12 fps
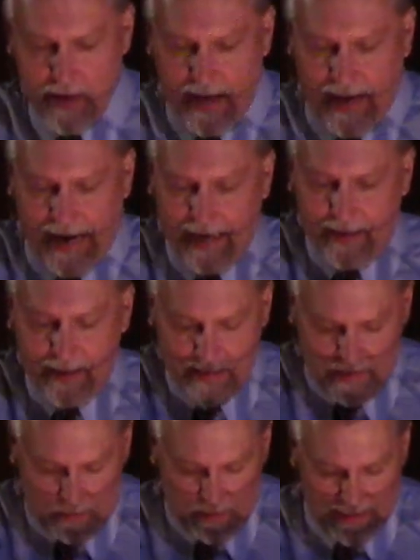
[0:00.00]
And
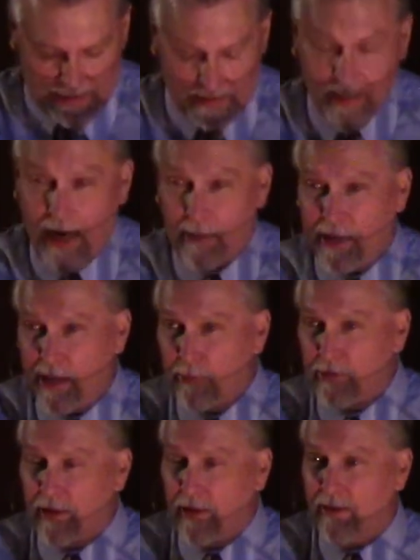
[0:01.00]
at the time he
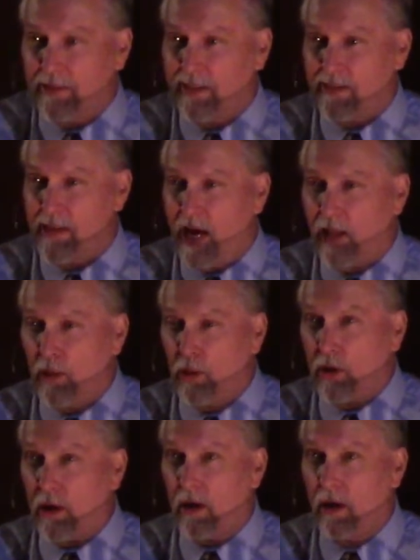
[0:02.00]
was there, it did not
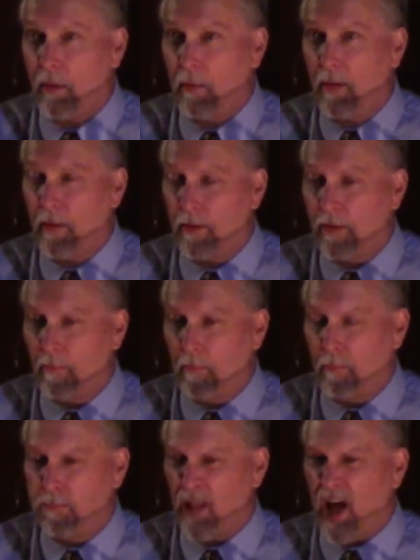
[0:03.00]
look
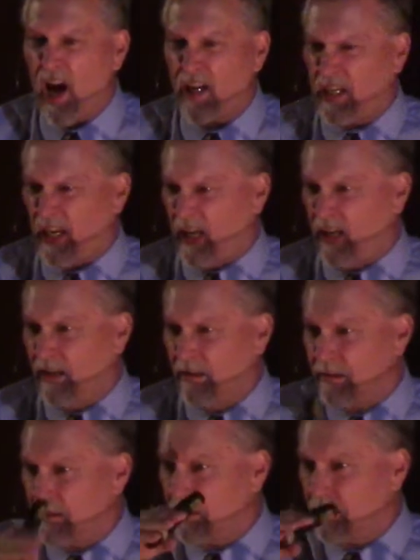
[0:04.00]
blocky,
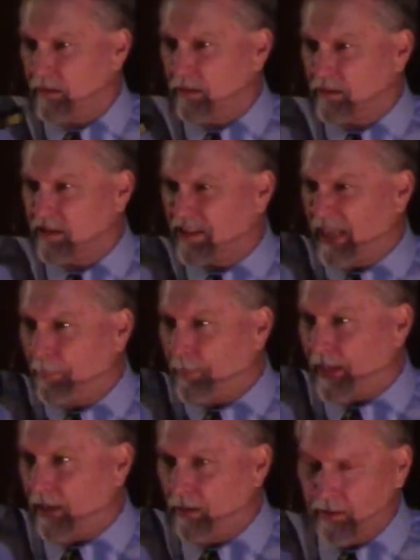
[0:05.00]

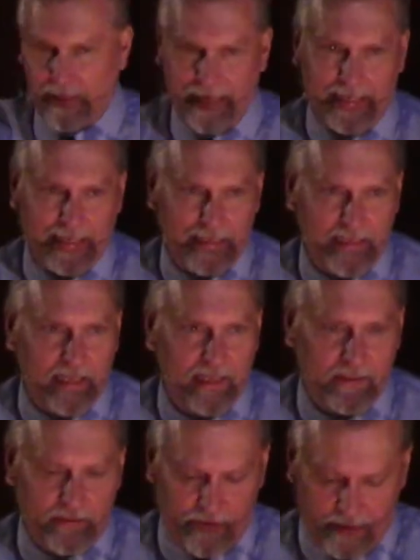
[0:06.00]
steppy, like it
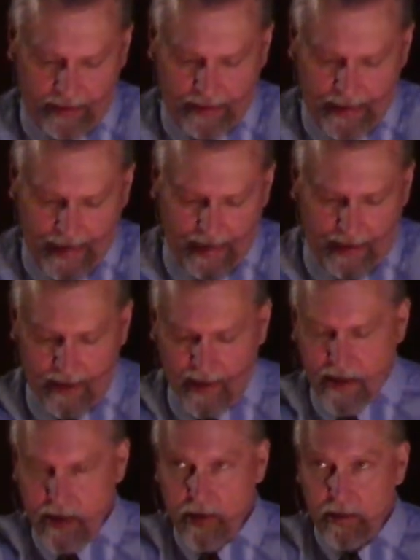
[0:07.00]
does today.
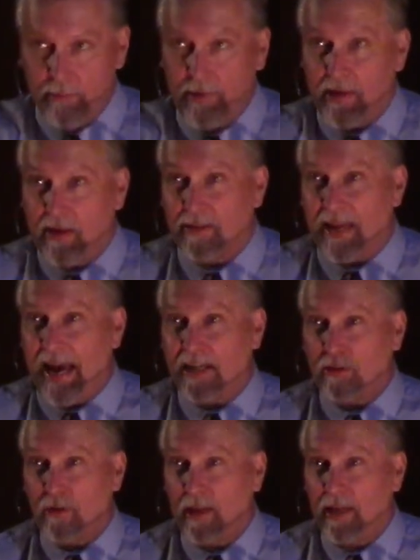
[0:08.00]
Because
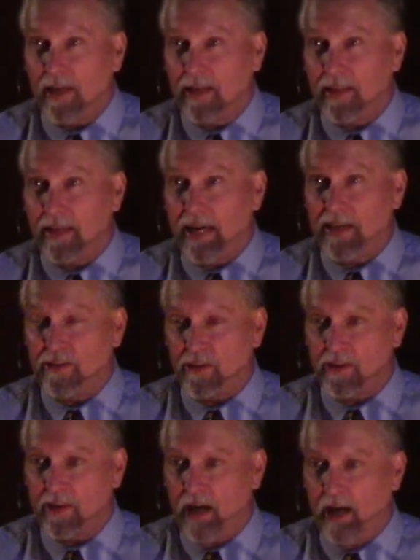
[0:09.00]
actually, in the
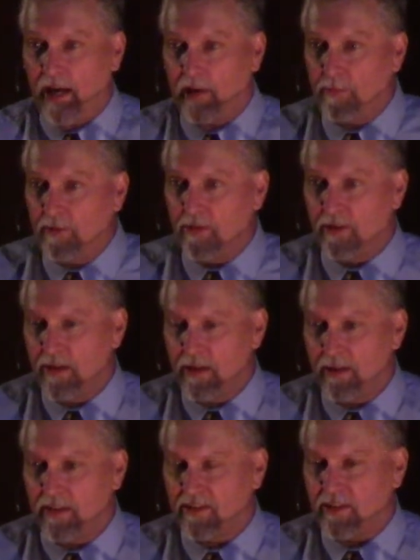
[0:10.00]
ancient times,
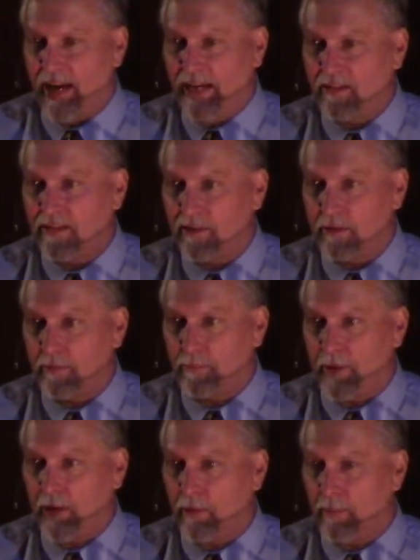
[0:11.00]
the sides of the
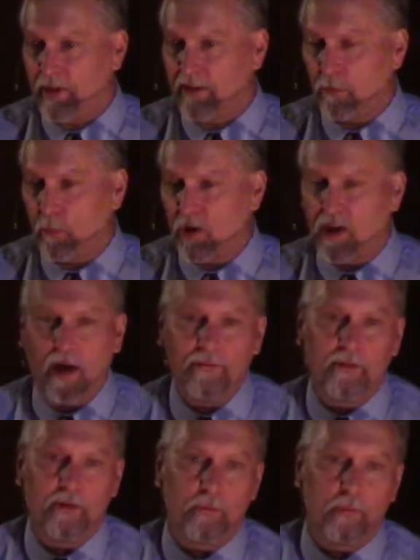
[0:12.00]
pyramids were
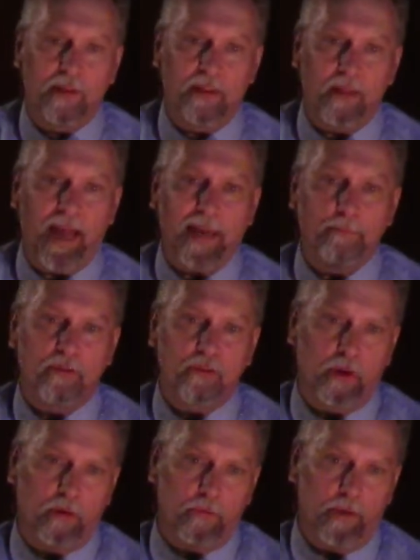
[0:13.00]
covered with
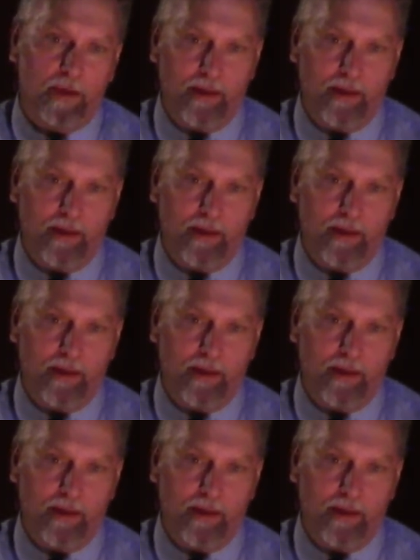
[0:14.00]
limestone.